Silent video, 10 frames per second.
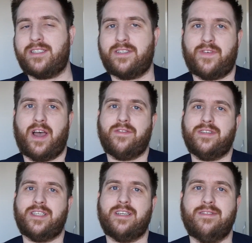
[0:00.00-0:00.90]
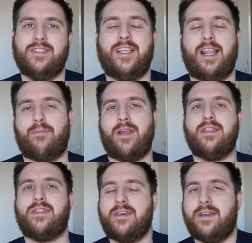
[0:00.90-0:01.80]
at Survivor Series,
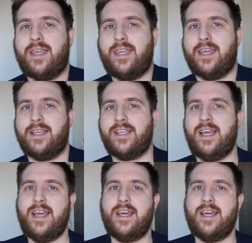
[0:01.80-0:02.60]
celebrating 30 years.